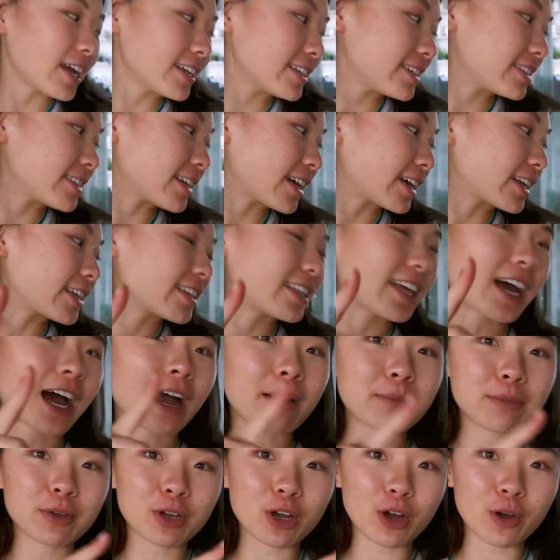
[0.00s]
I decided that
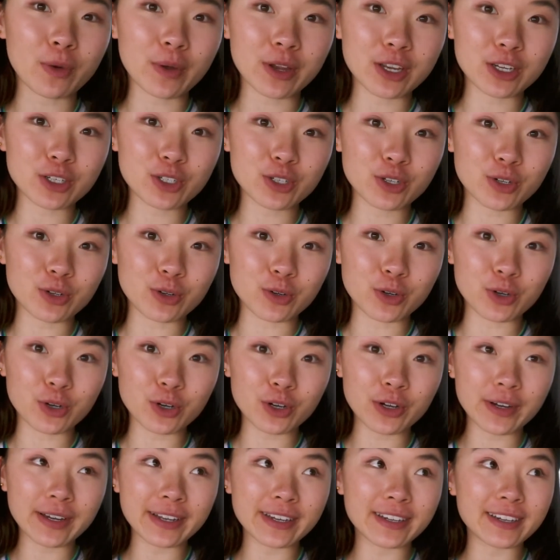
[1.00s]
I'm going to
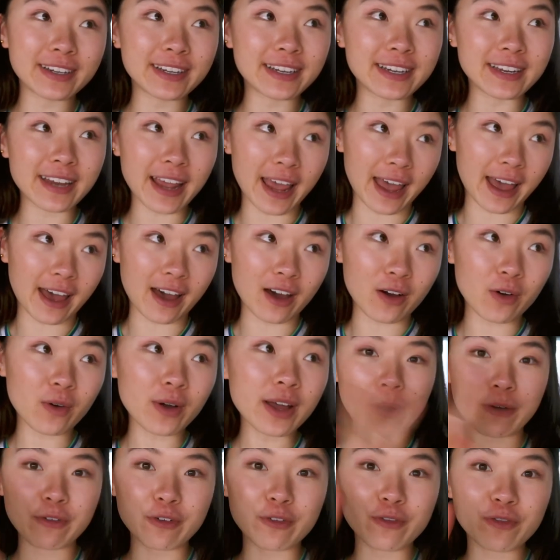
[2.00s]
cook now.
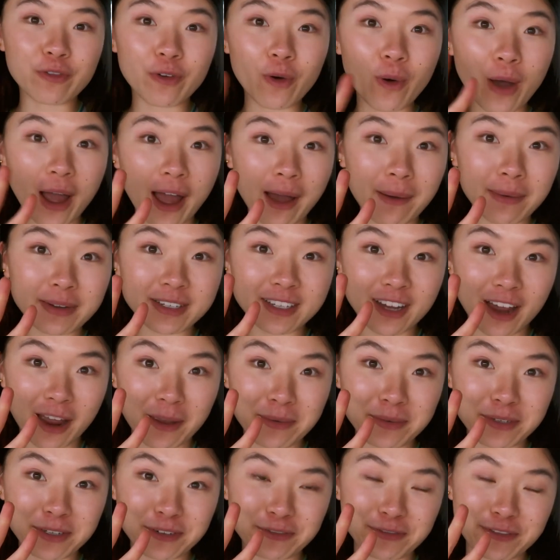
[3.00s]
We have a 4-hour
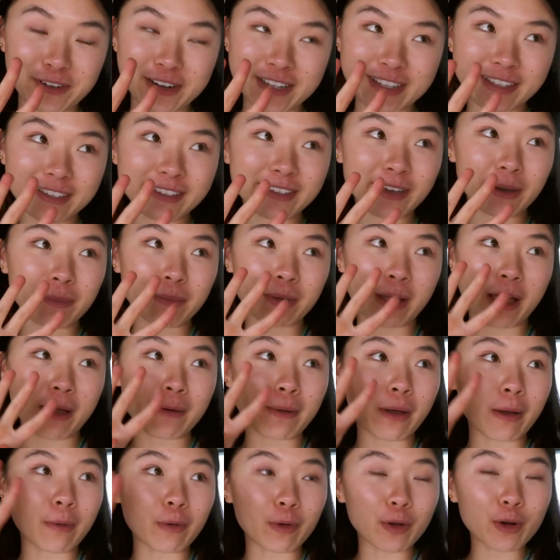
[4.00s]
time difference, so
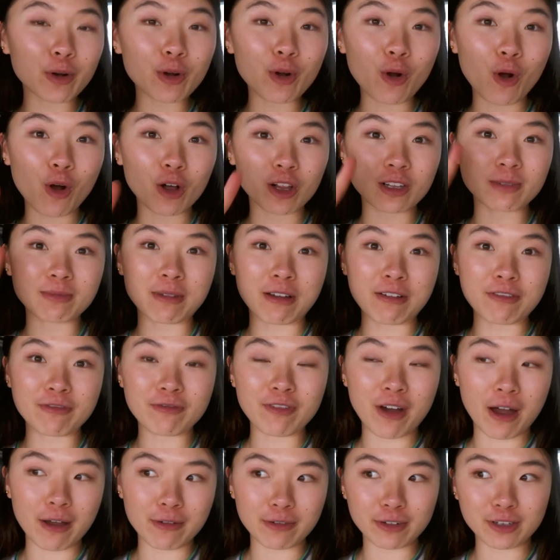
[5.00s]
I'm going to call him at
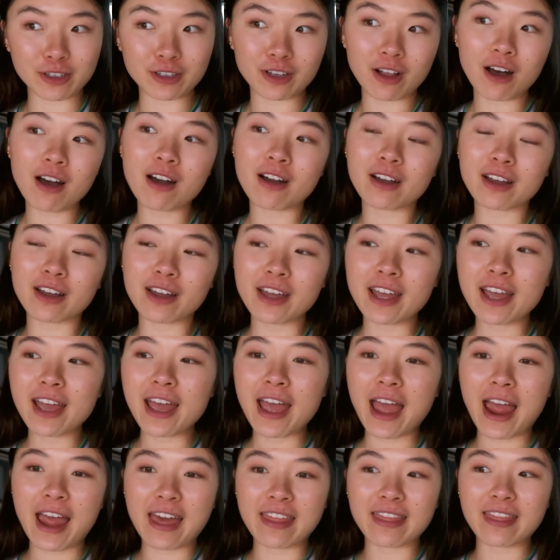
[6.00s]
5 o'clock
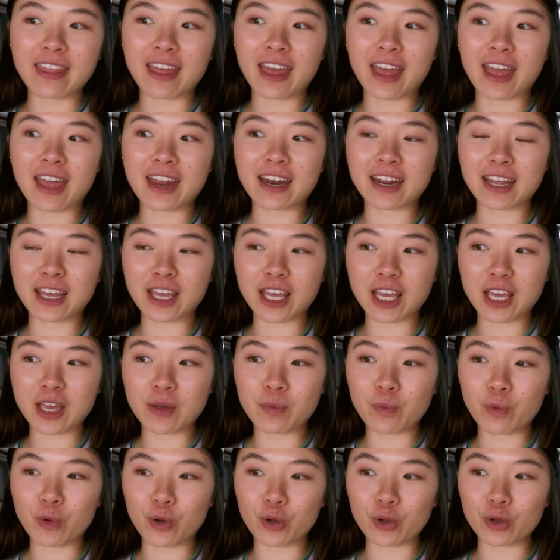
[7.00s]
and then he
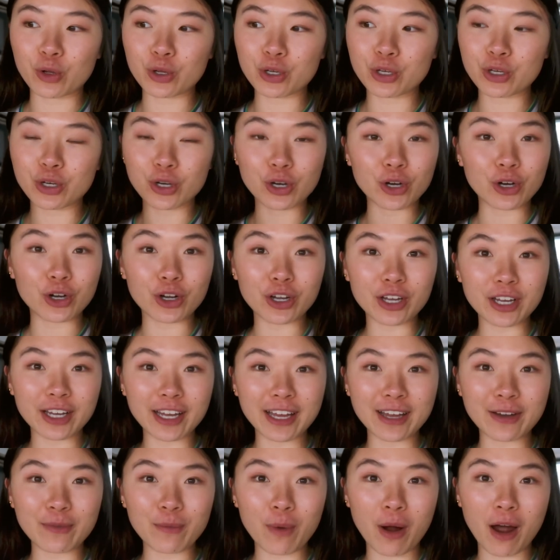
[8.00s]
will cook
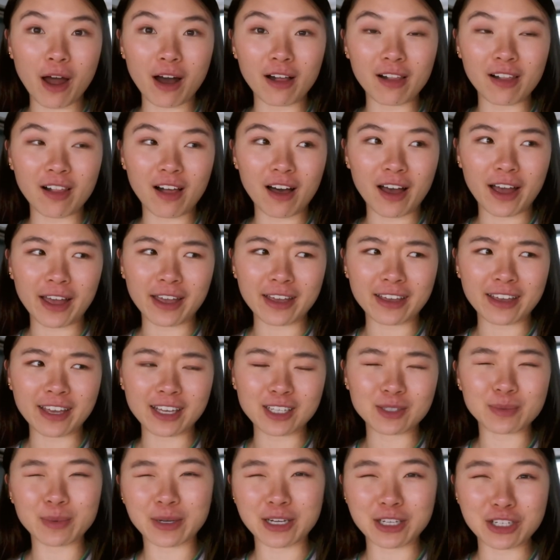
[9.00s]
while I
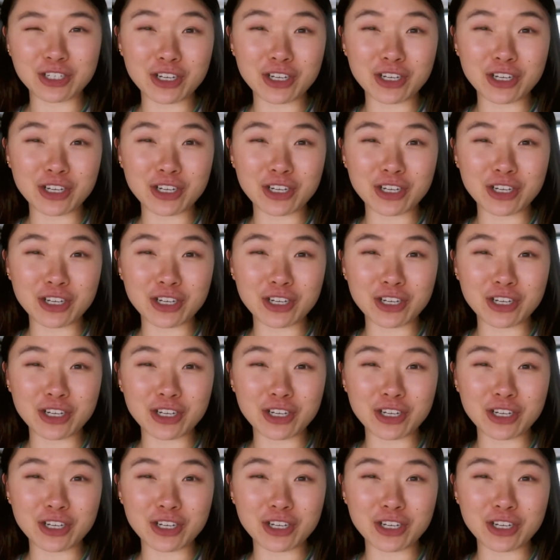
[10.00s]
guess we